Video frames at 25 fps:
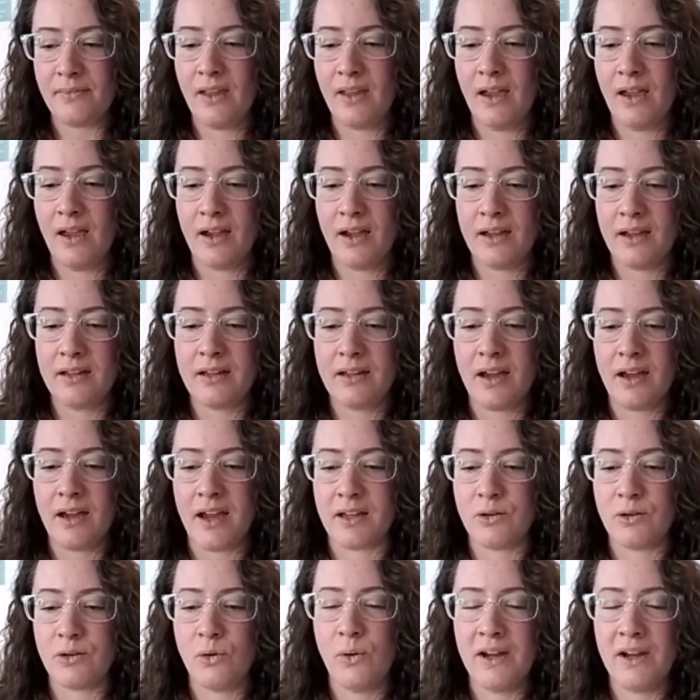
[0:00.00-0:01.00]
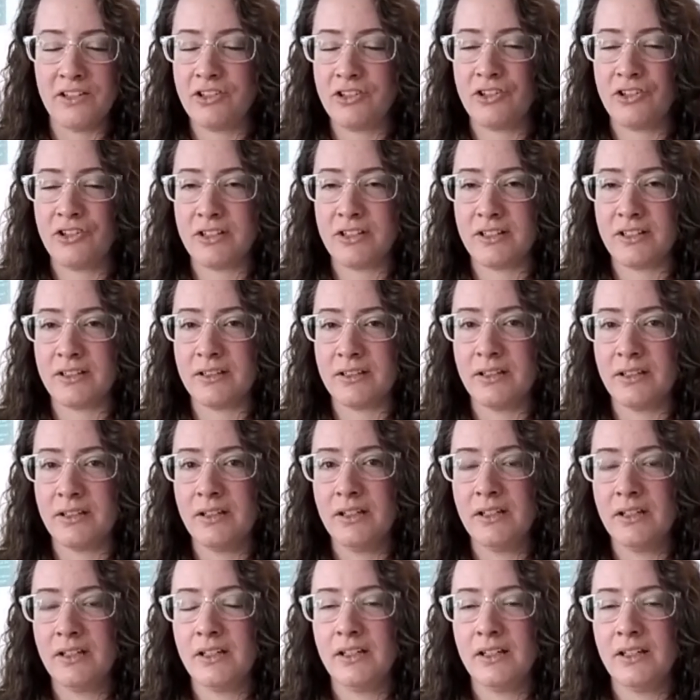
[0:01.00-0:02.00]
I question
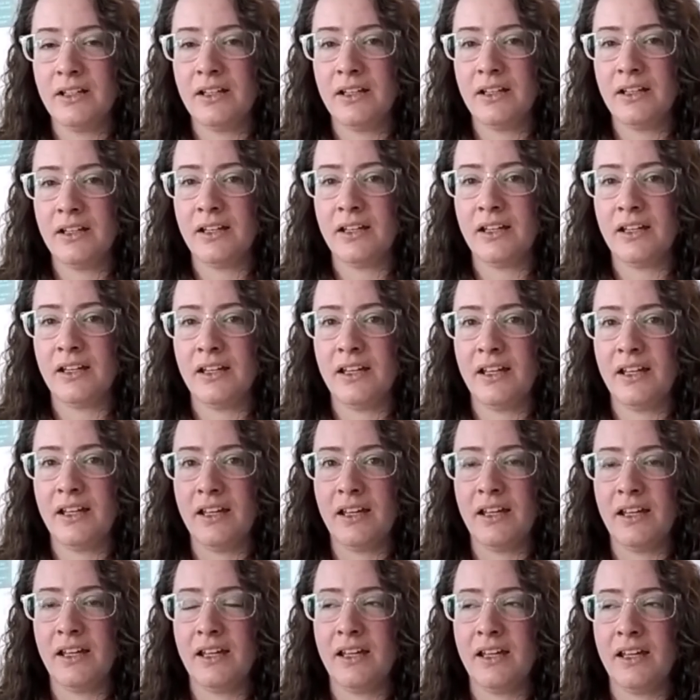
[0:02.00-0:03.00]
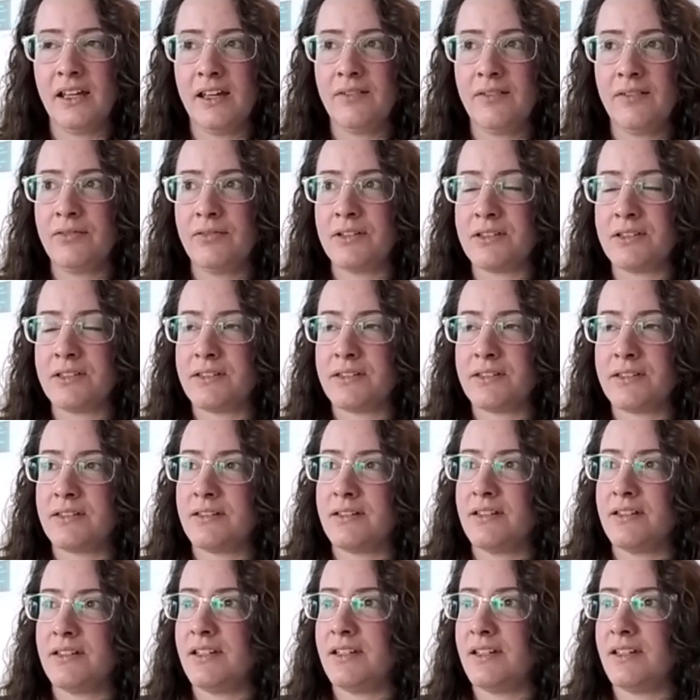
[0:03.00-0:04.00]
if it's
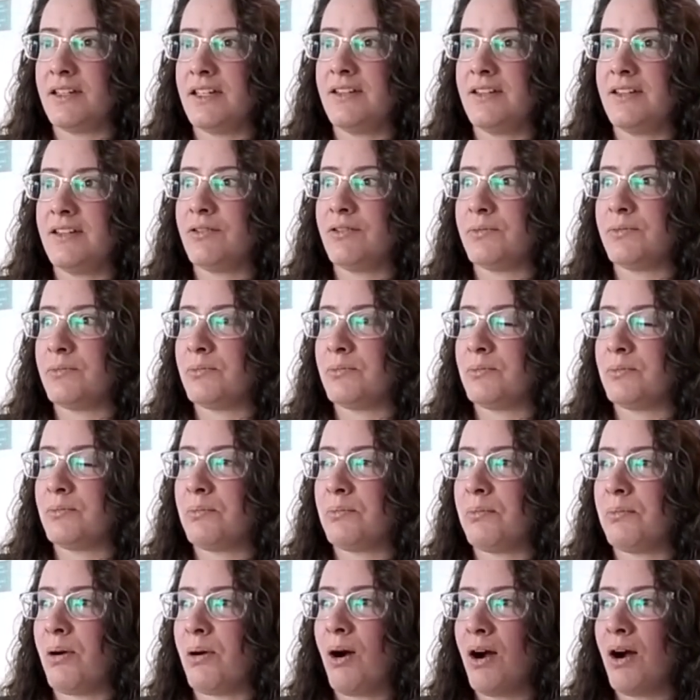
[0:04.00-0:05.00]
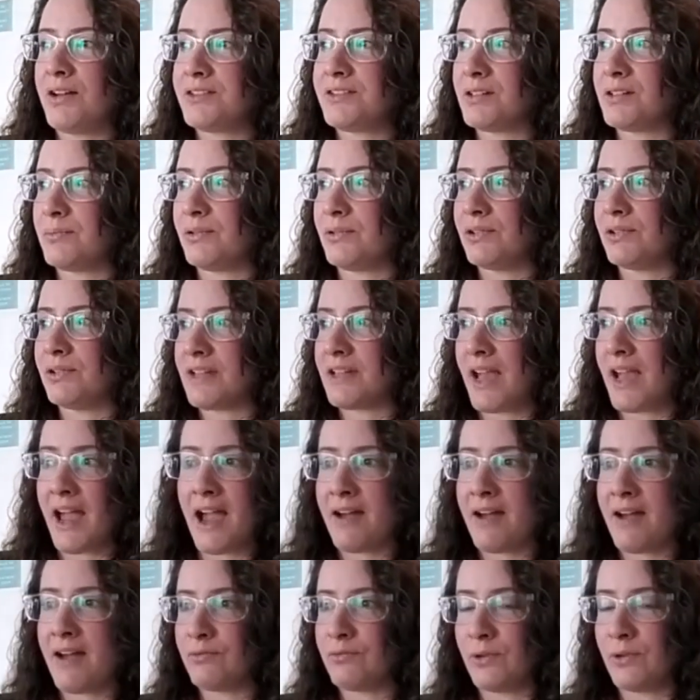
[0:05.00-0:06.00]
even possible to
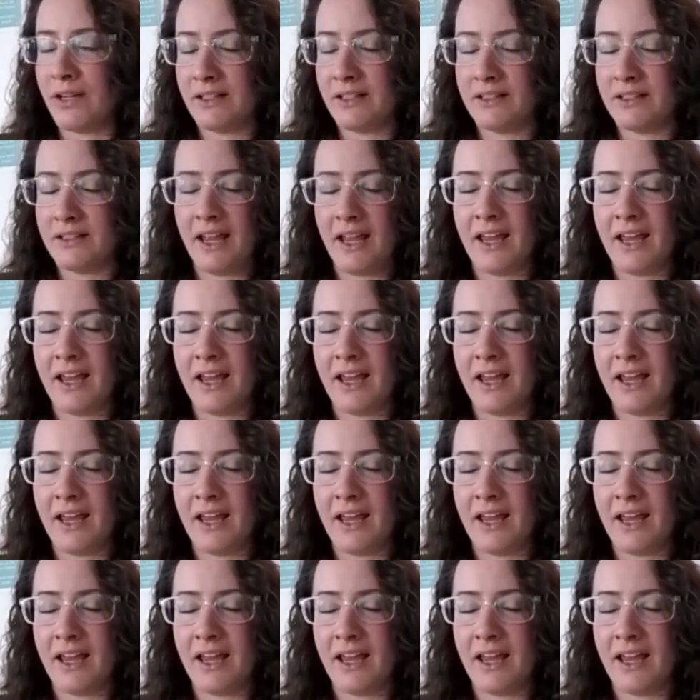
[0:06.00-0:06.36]
have one.